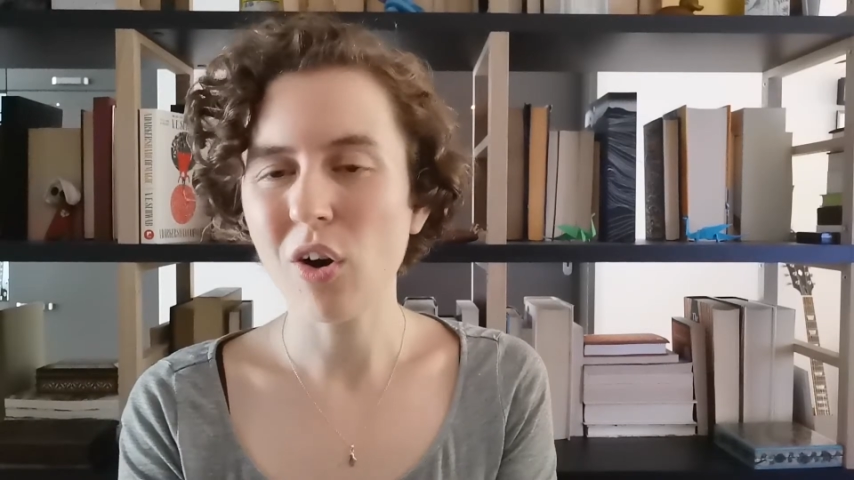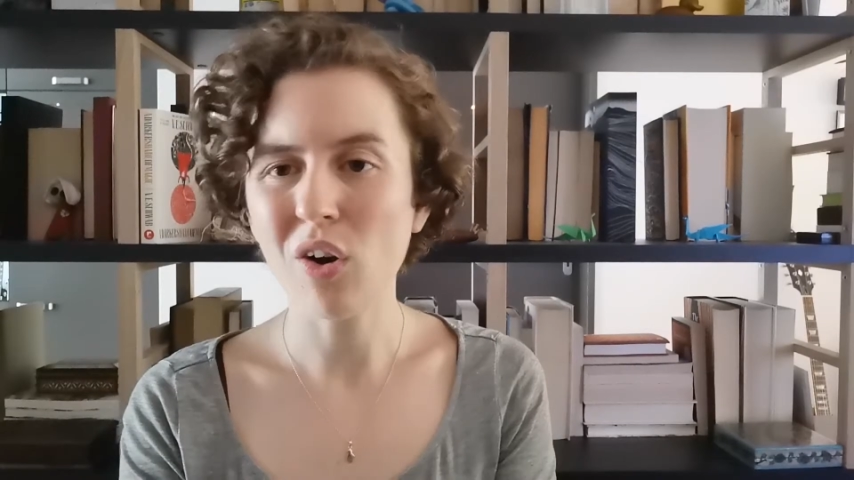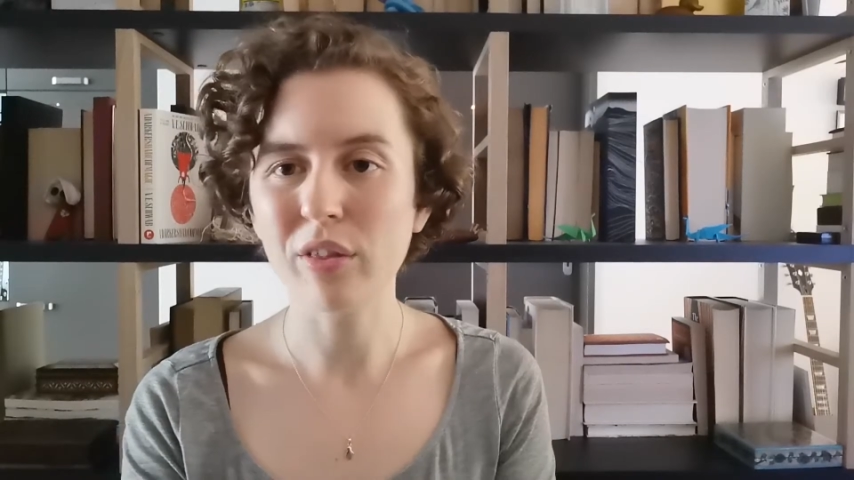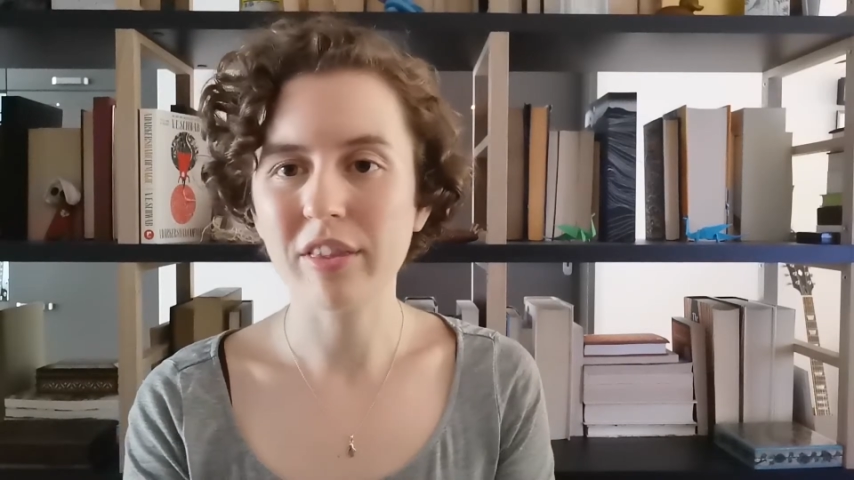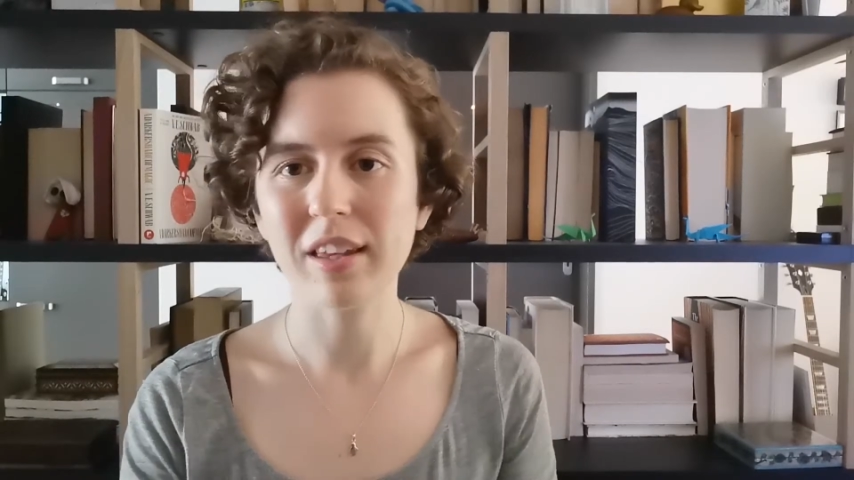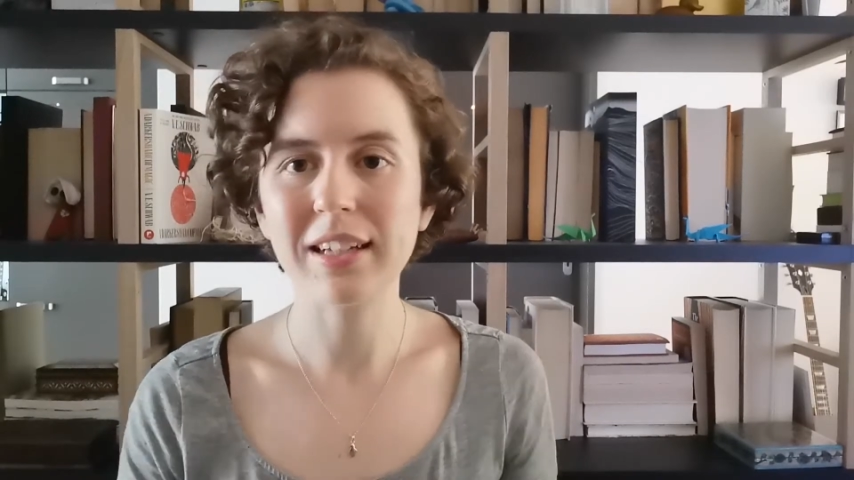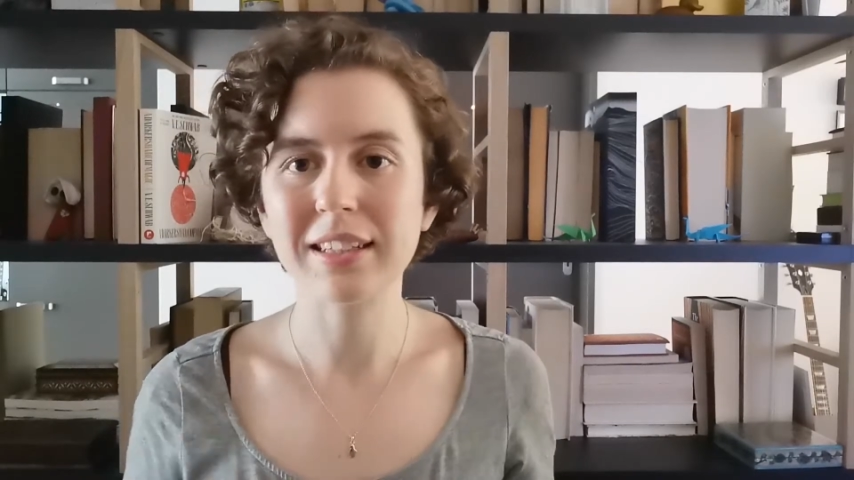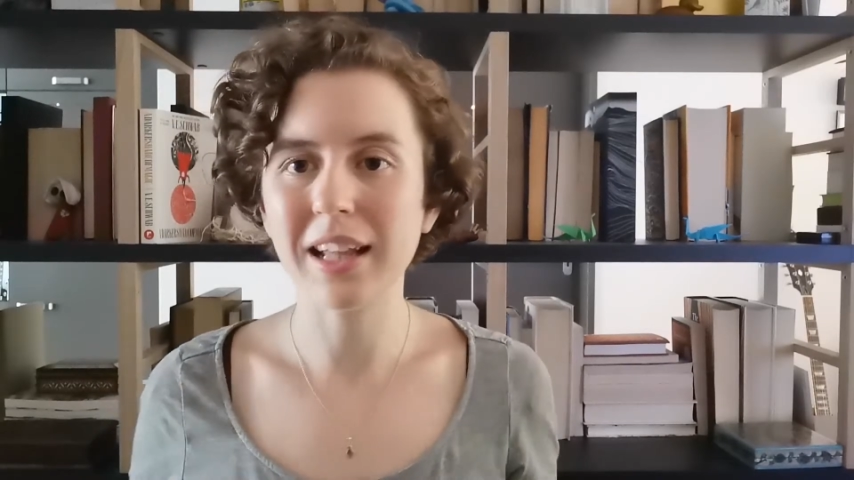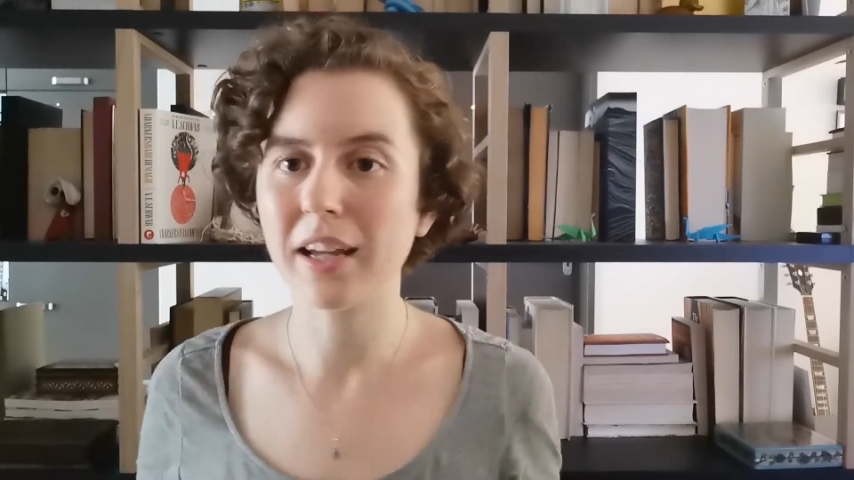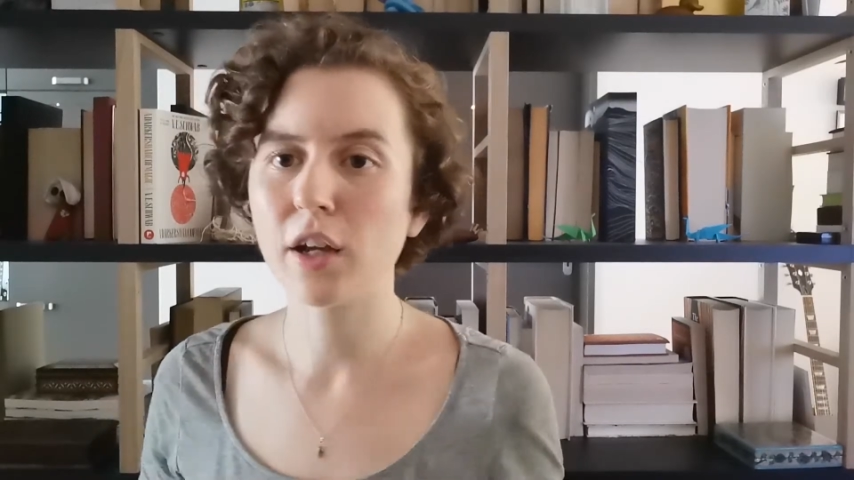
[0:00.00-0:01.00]
on
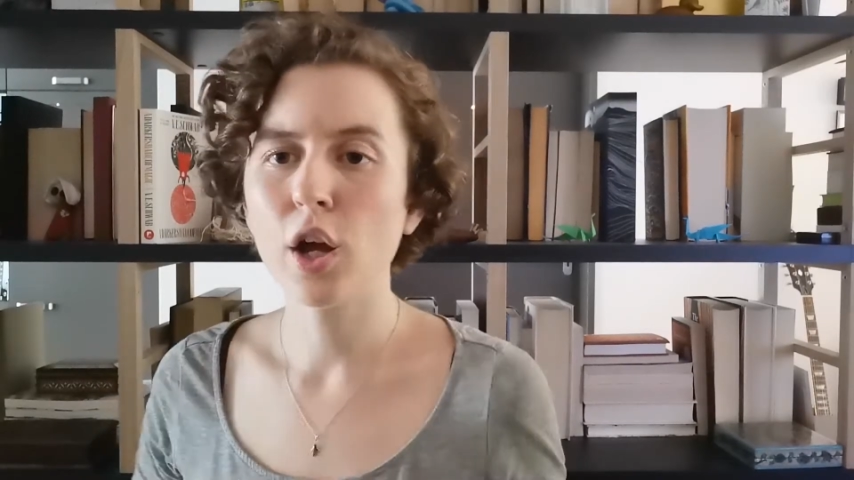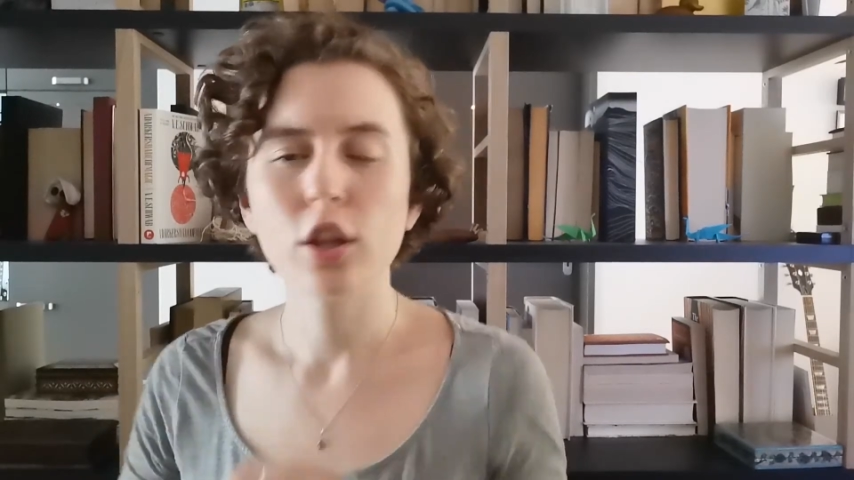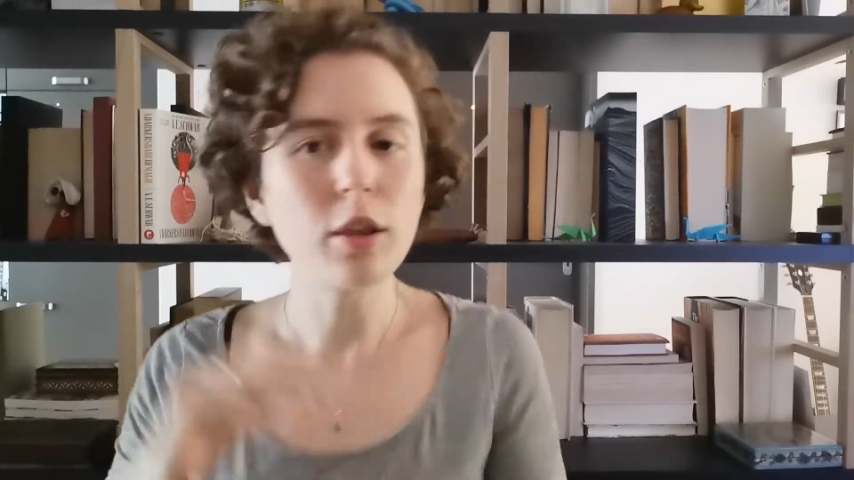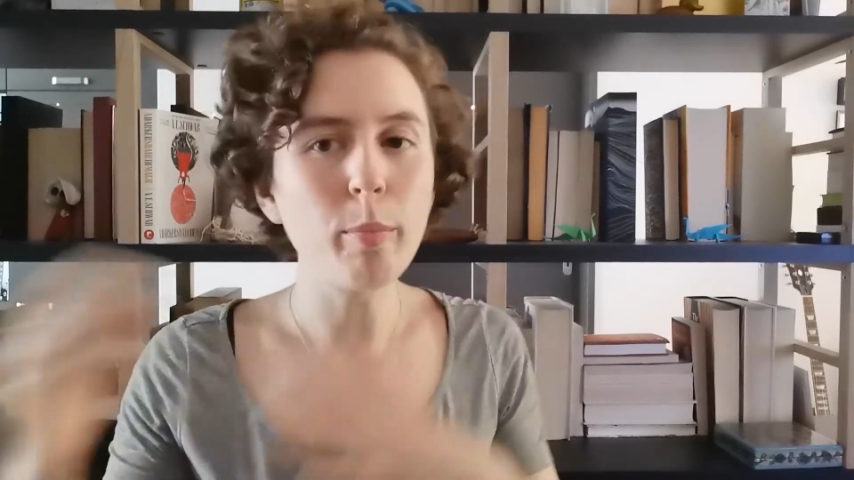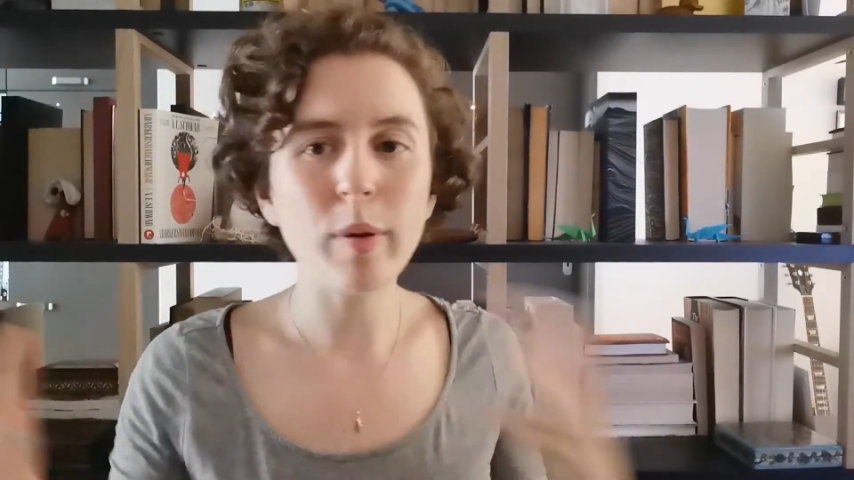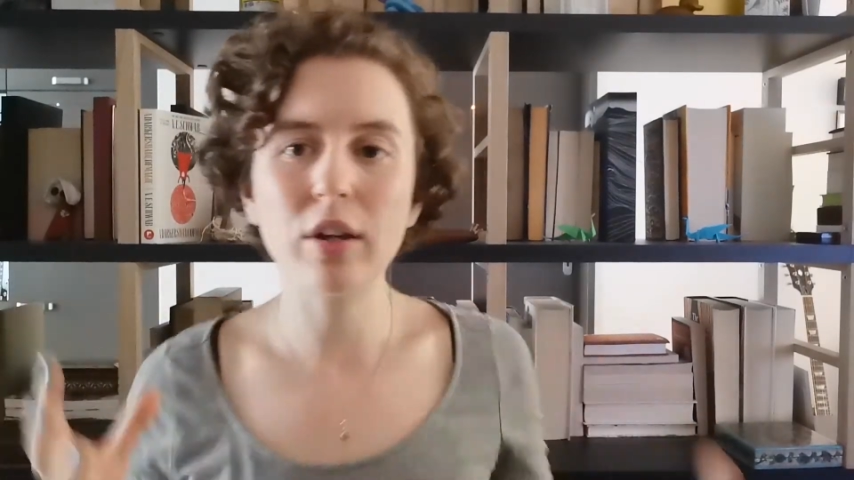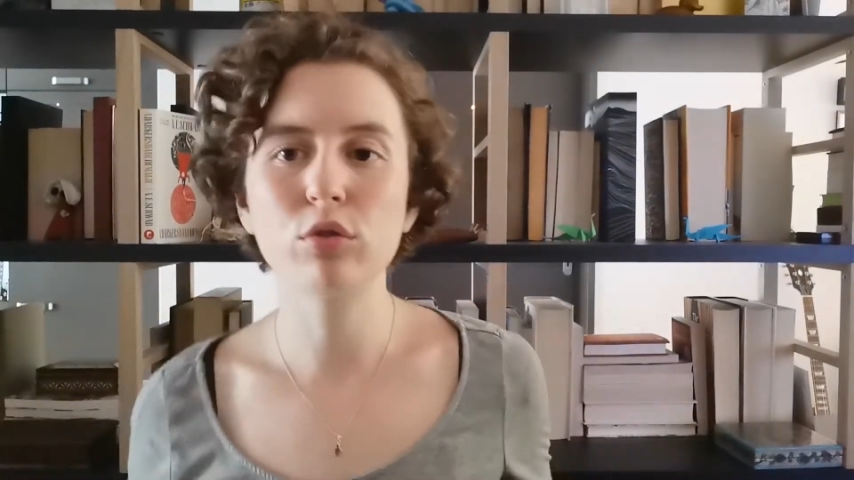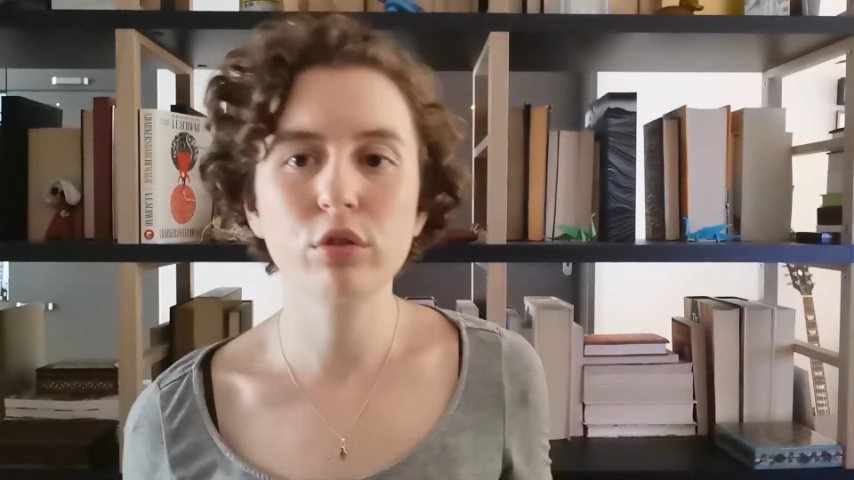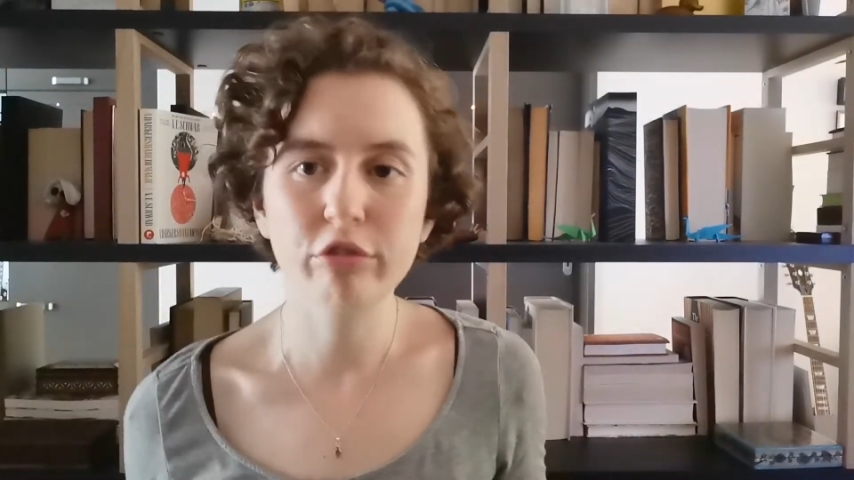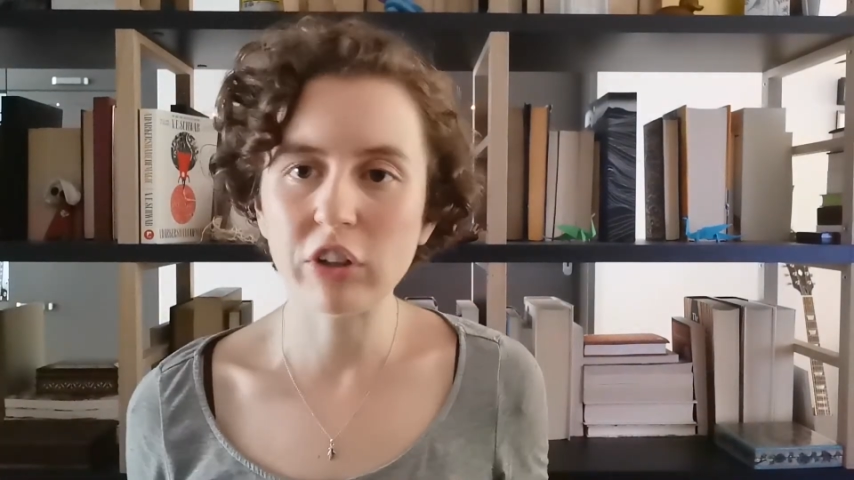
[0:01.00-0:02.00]
things like the big
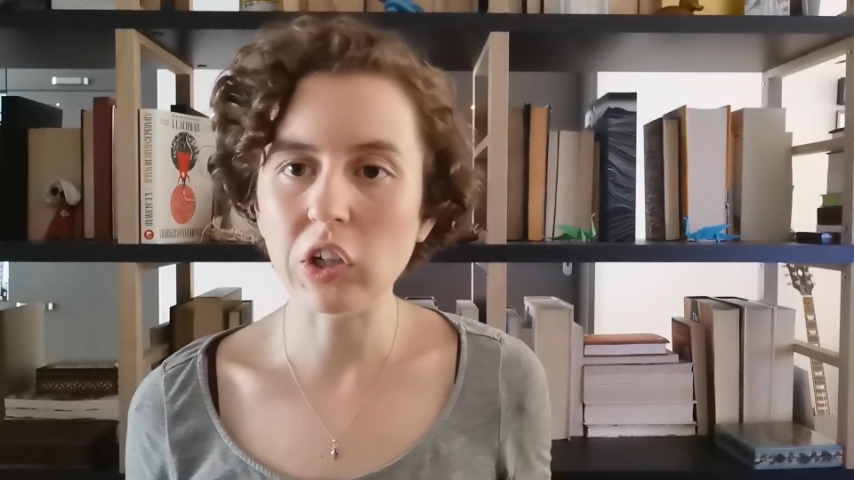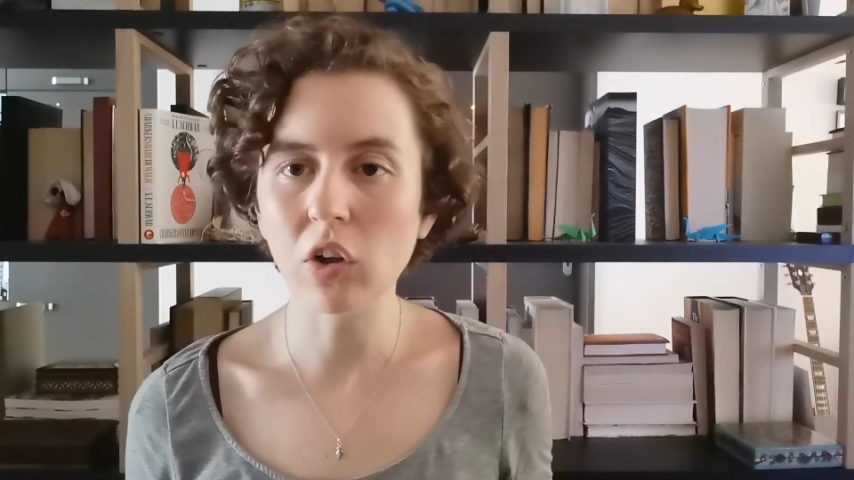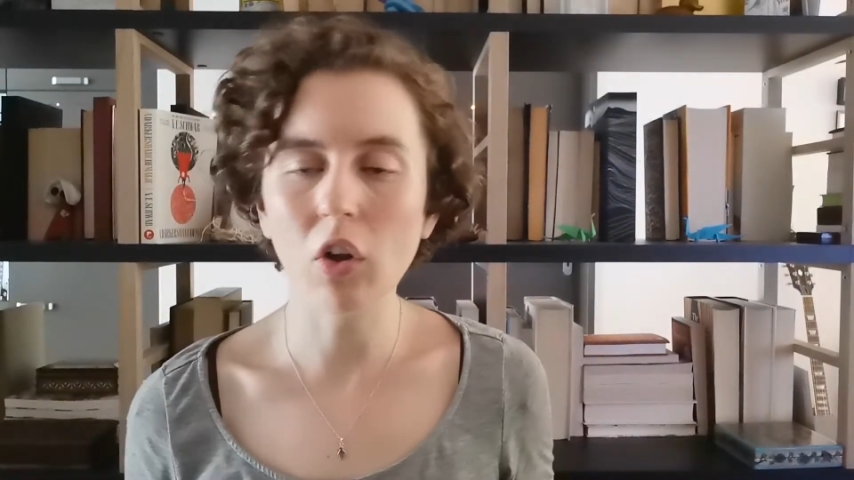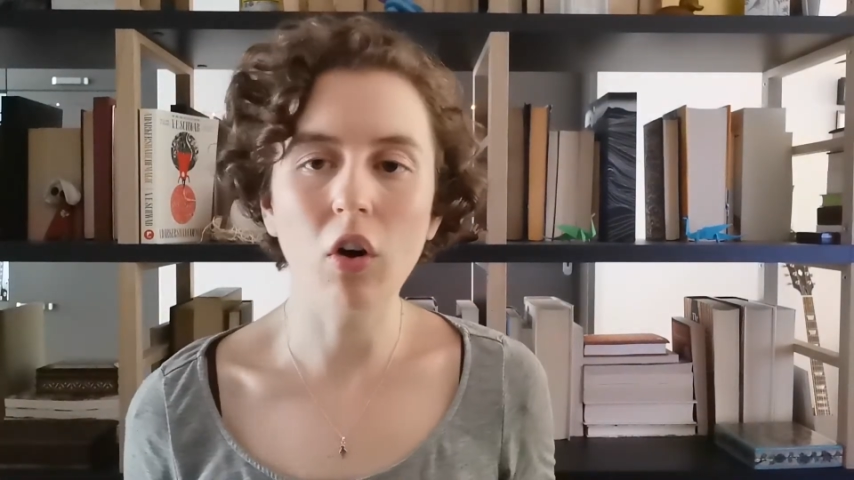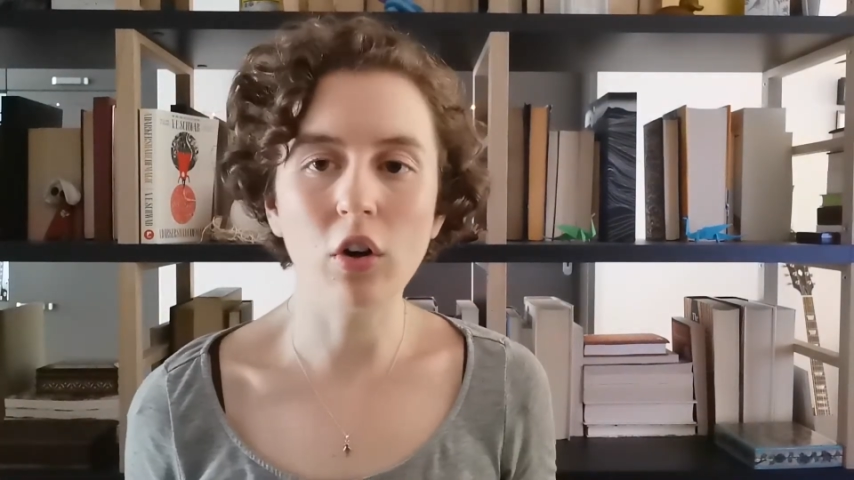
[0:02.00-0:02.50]
reveal